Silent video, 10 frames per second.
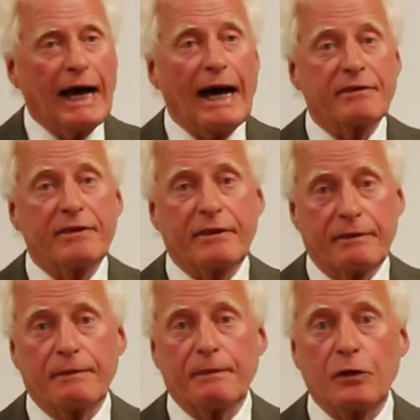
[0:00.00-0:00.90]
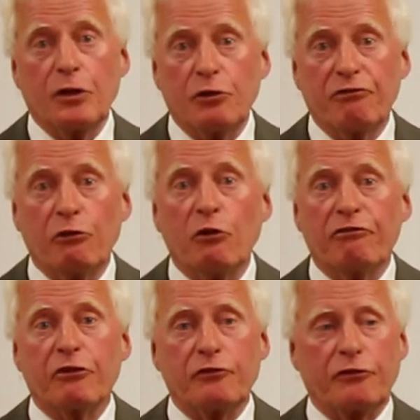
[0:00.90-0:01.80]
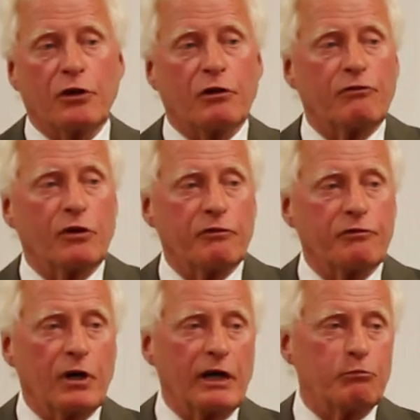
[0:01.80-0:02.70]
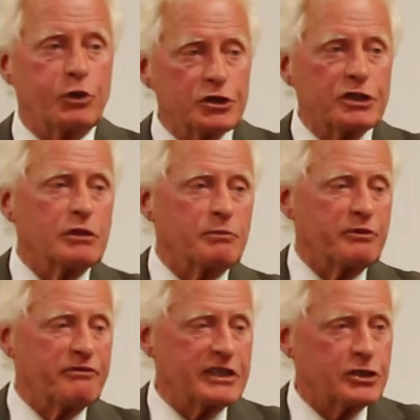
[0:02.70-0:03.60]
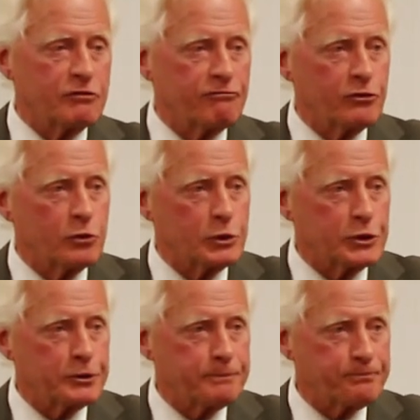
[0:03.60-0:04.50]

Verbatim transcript: at you know, the forefront of, of and pushing the profession forward.